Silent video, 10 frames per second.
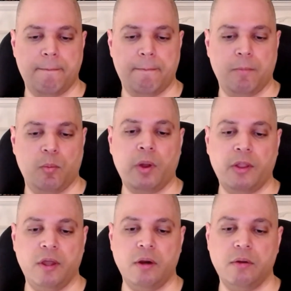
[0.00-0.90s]
well,
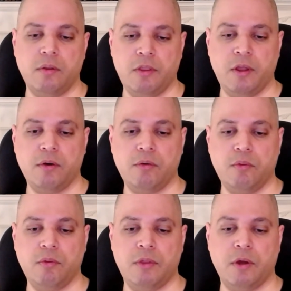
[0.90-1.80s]
they're
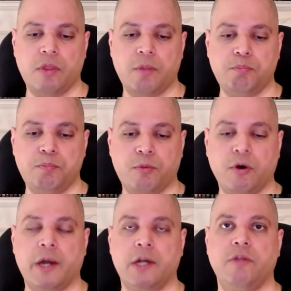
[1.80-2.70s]
the
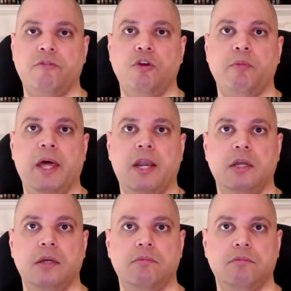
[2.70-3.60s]
product of
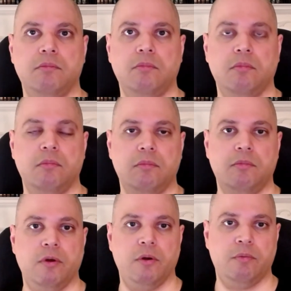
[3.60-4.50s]
humanity.
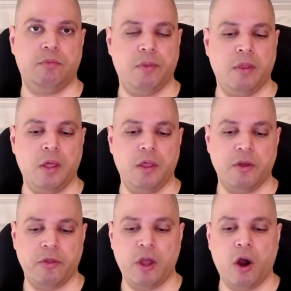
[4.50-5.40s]
They're they're
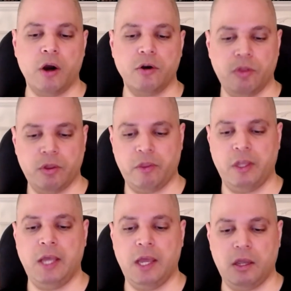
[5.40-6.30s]
the art, they're the
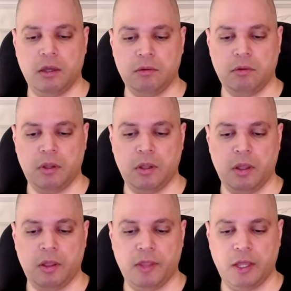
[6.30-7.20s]
data
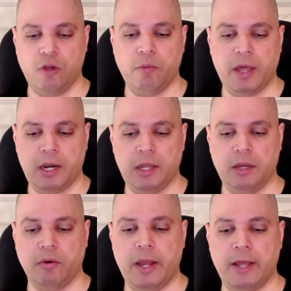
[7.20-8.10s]
that humanity
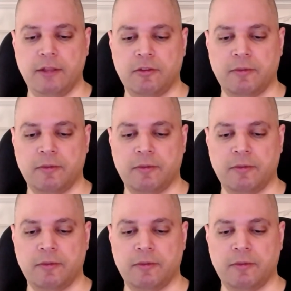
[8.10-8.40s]
creates,